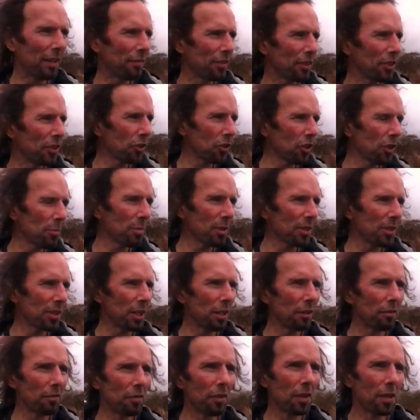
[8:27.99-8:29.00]
I've enjoyed
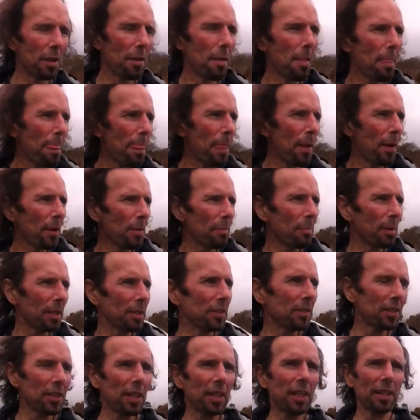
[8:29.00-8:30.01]
myself,
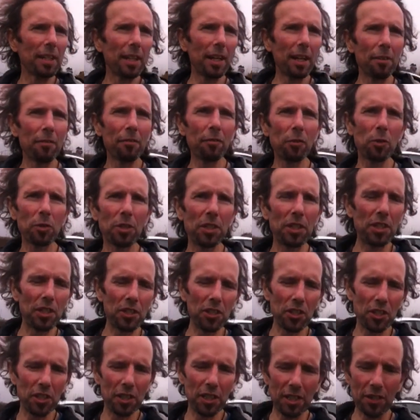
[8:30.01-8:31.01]
but unfortunately,
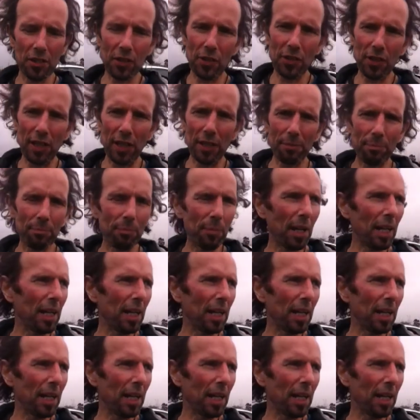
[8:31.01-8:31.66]
the journey, as I said,